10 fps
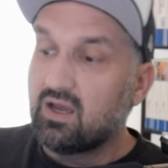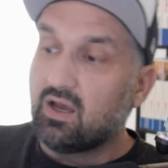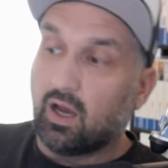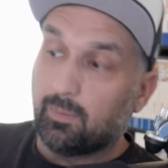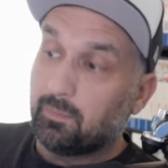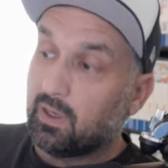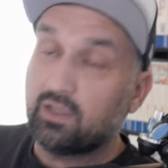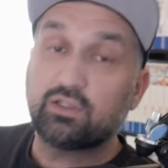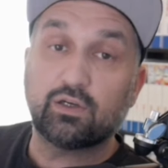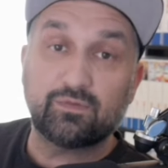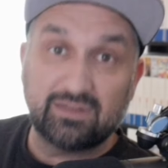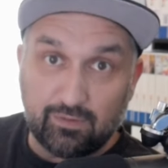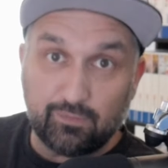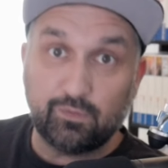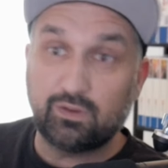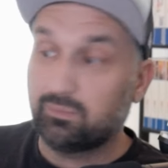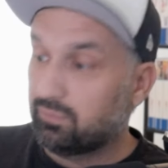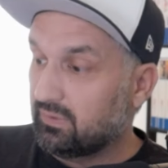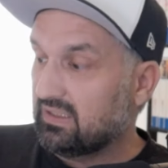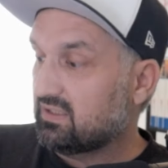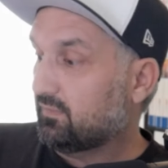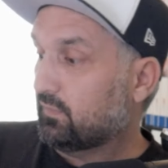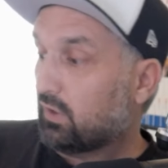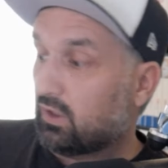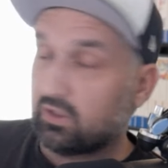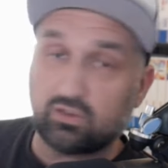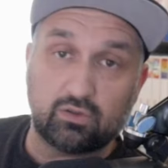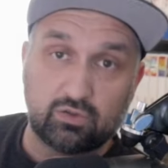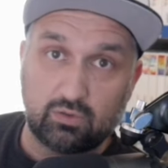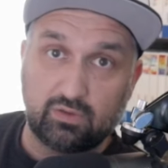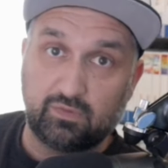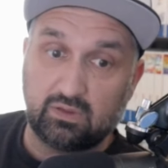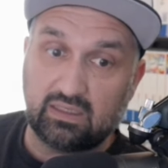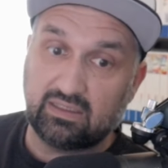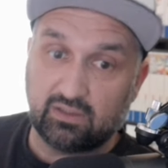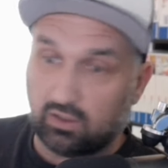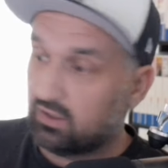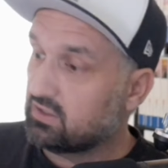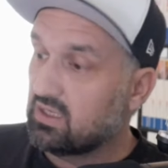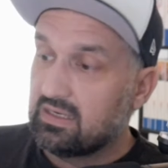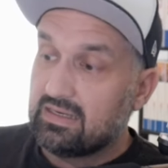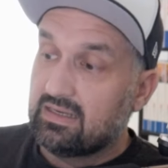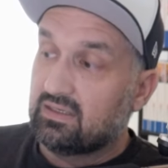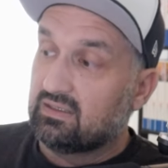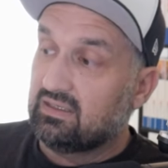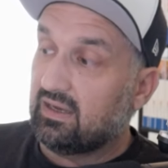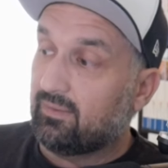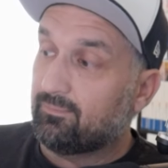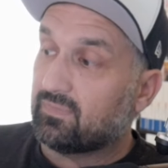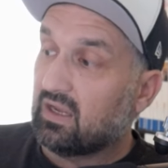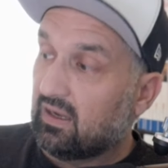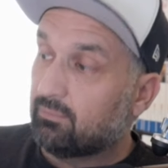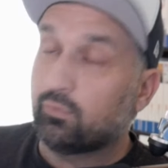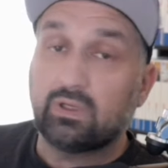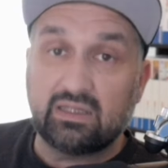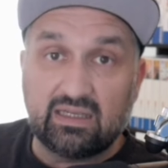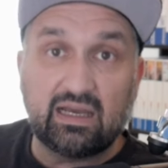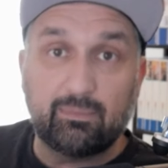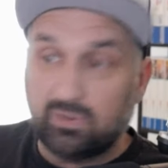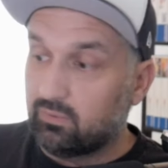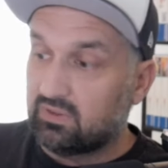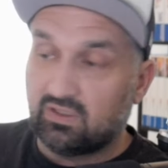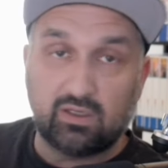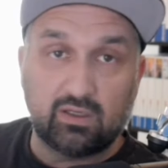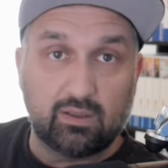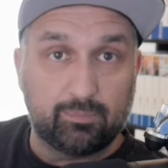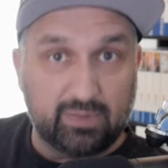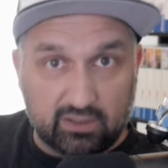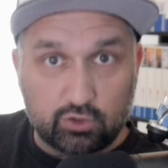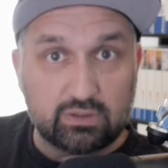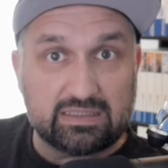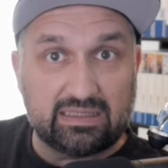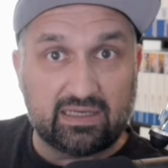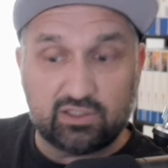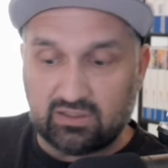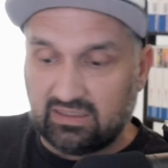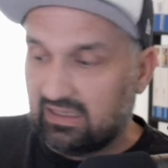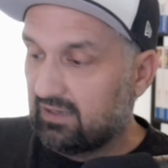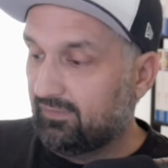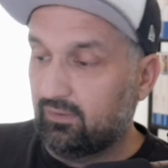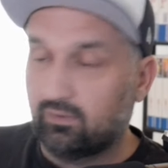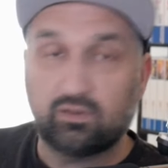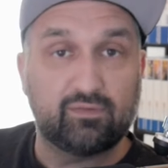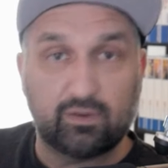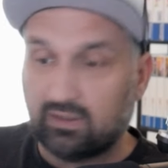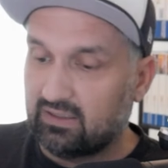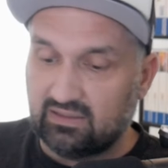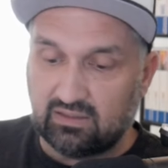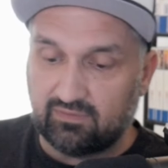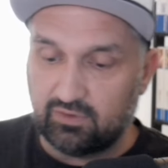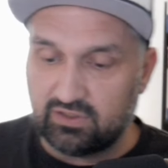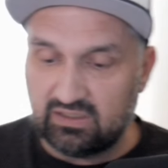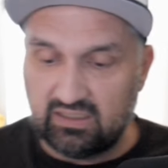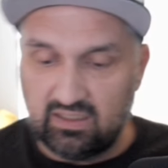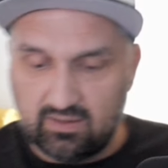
a bunch of different breeds of dogs also, if you like dogs. Yeah, I'm really happy with the picture selection they have here, the variety, diversity.